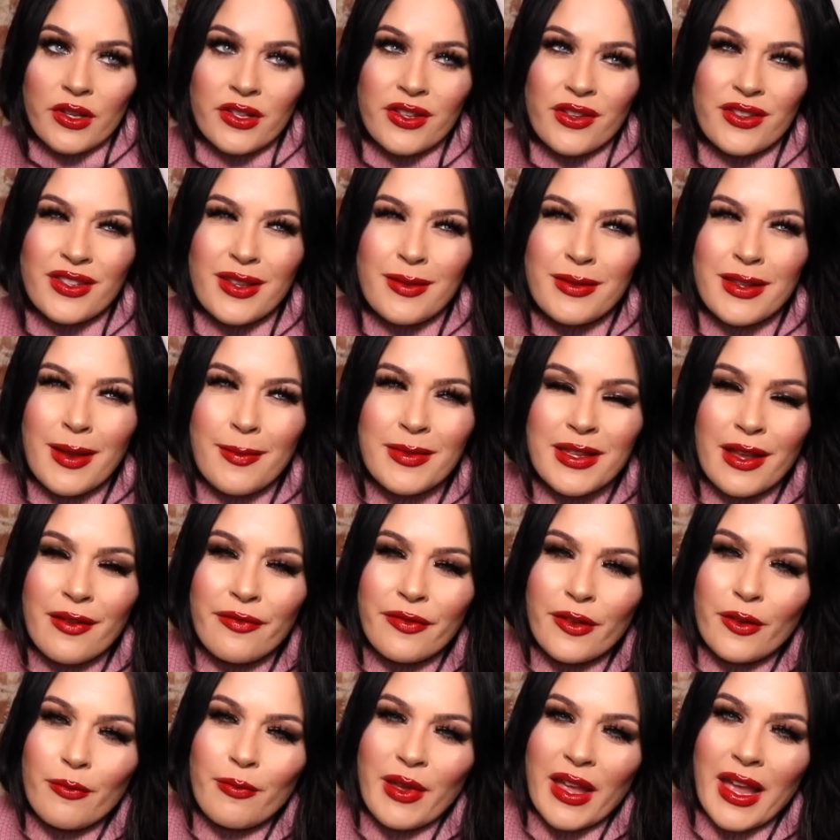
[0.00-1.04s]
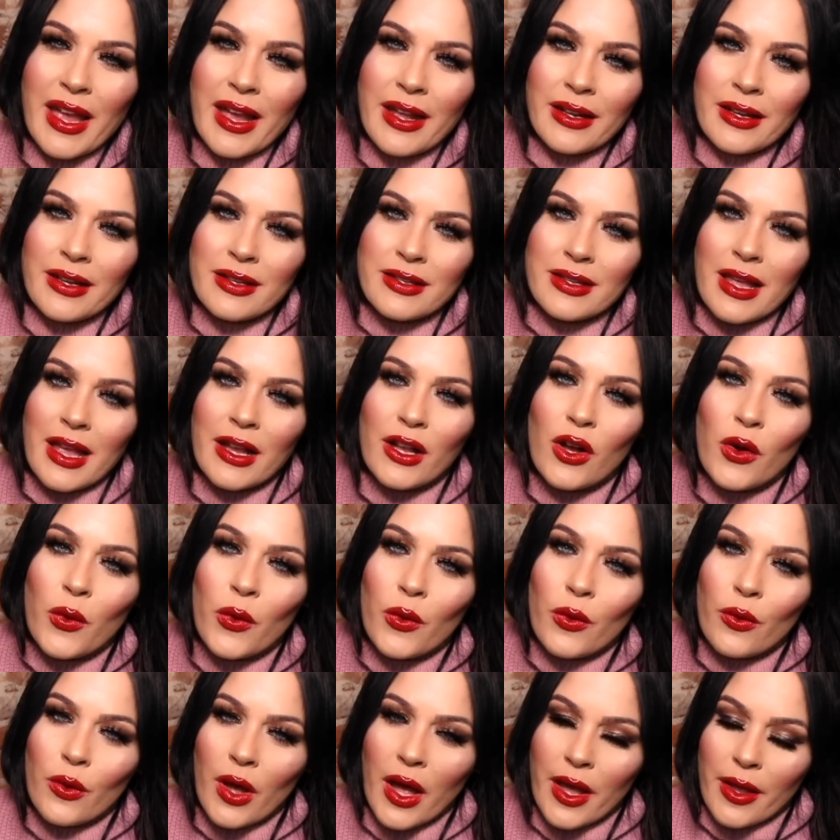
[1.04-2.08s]
So sometimes I feel bad because I
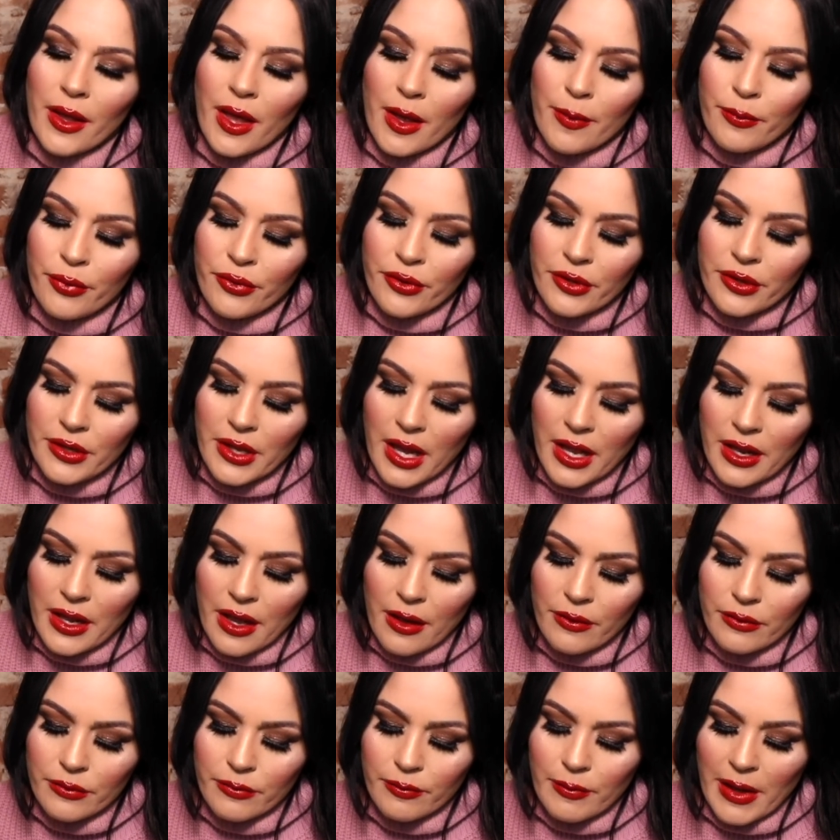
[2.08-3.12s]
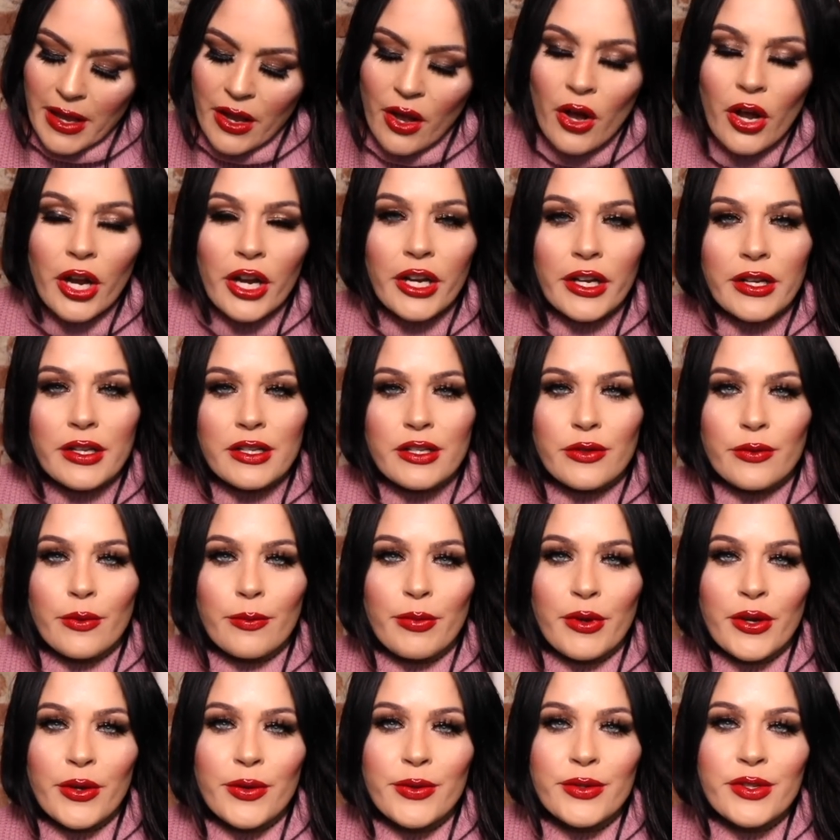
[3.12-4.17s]
go, I, I put a lot of my heart into a
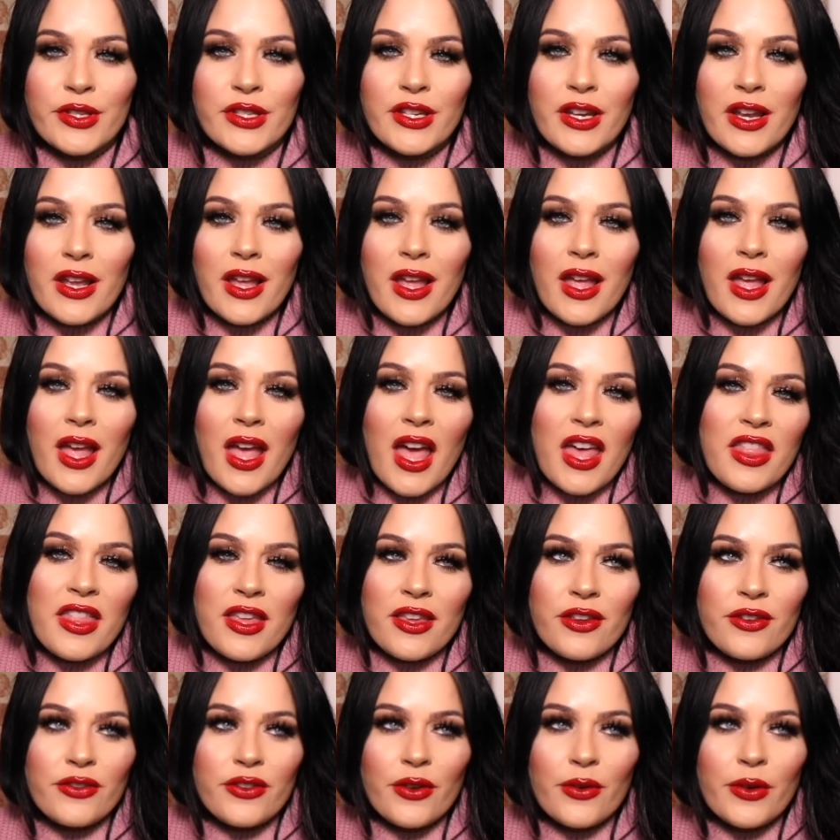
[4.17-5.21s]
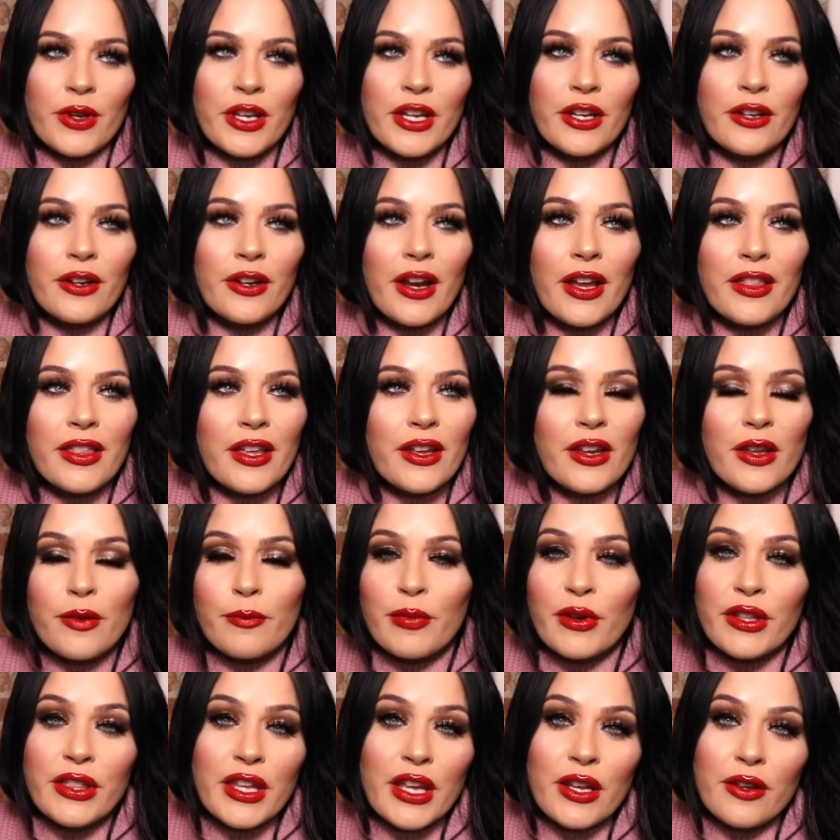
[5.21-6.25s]
post and then you don't hear, and then,
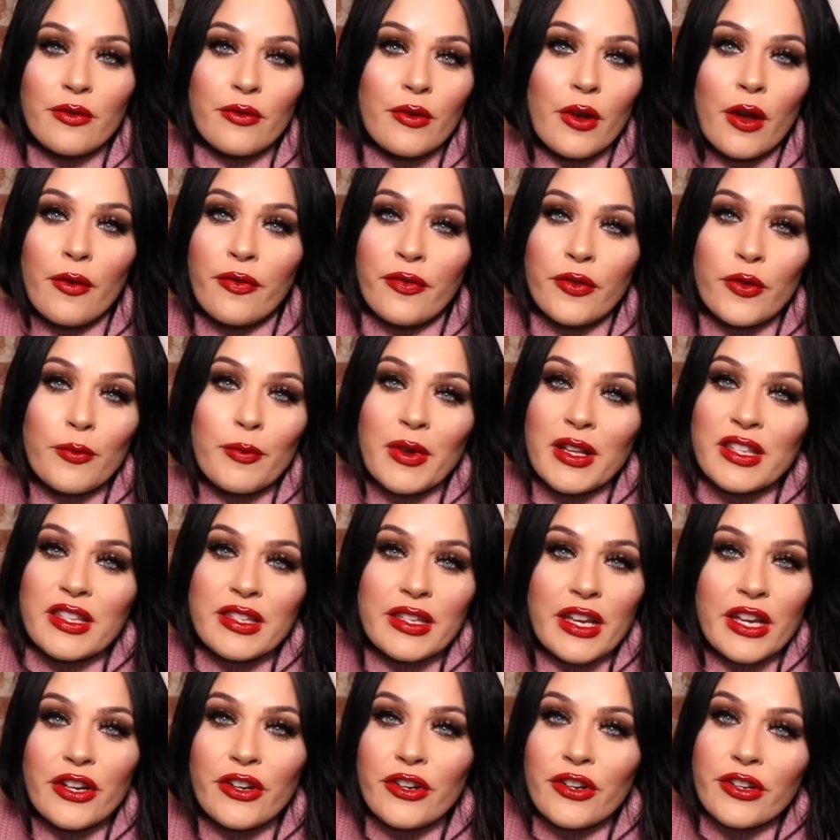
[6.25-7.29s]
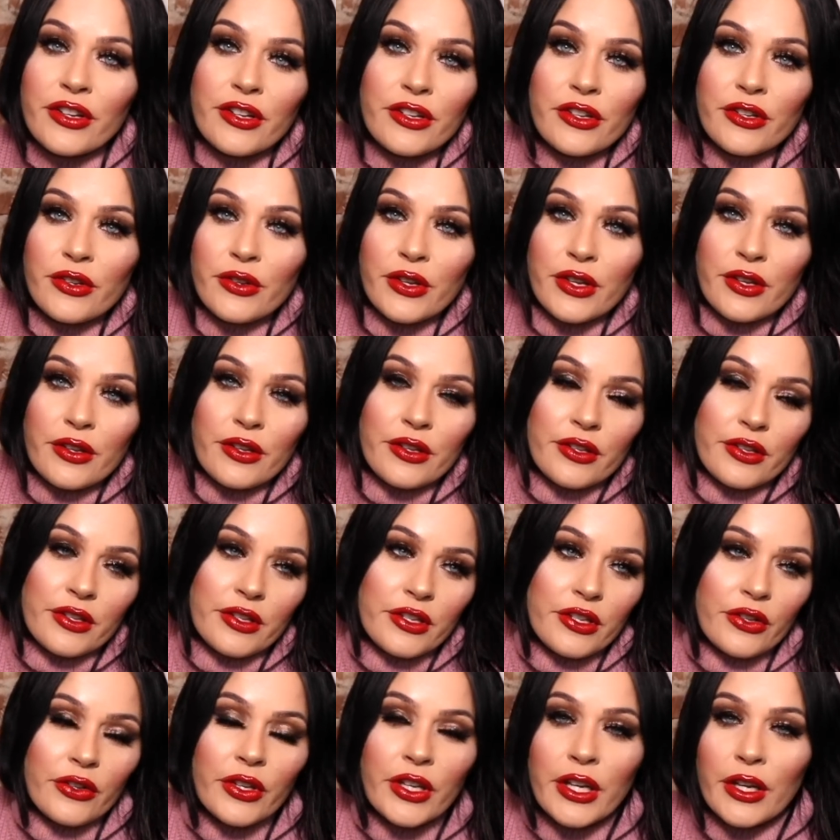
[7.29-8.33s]
but then a few months later you,
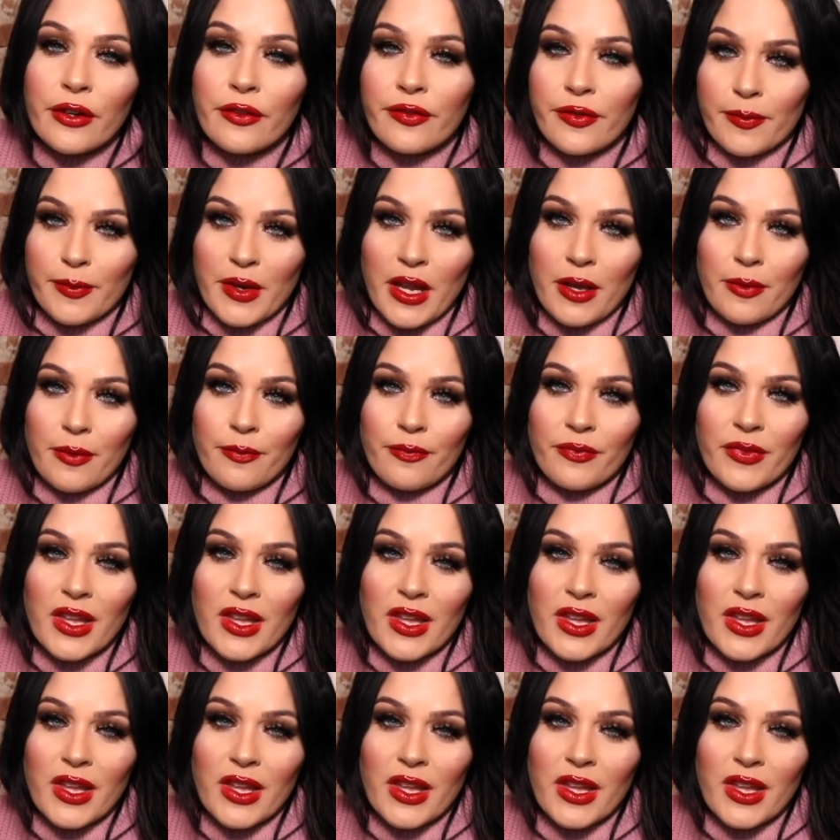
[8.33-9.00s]
you'll hear from them.